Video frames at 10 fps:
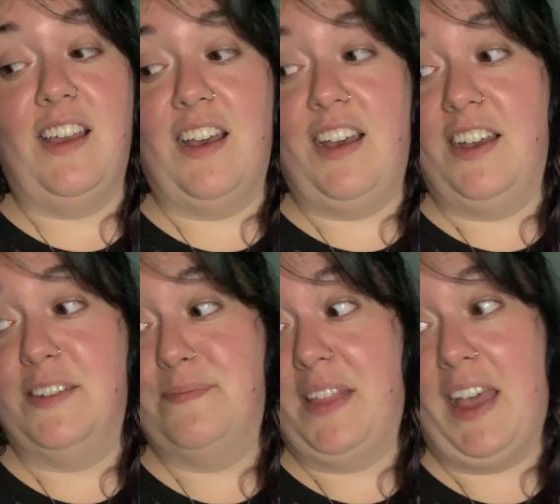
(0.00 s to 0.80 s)

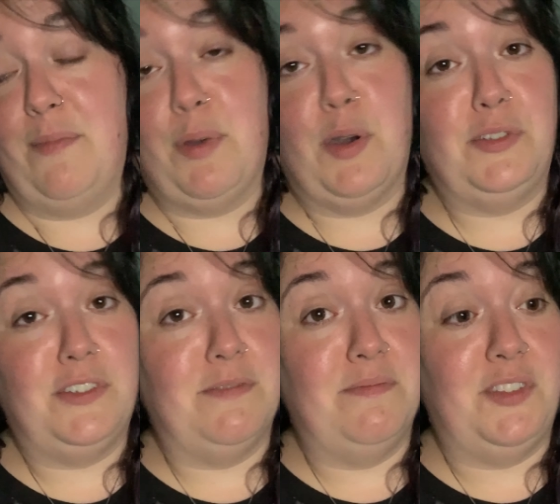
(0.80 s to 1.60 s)
Um, I
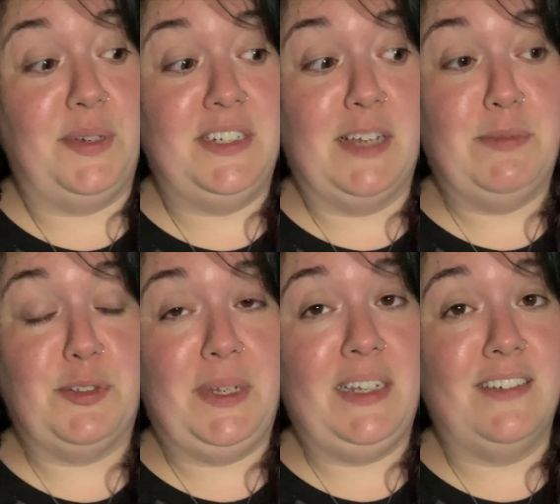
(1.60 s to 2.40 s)
post three times a
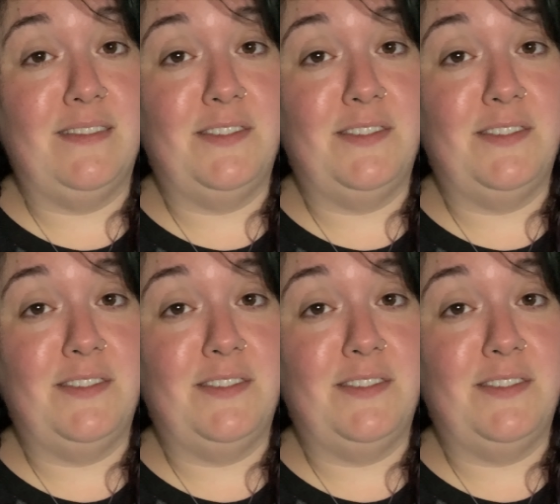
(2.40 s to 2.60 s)
week,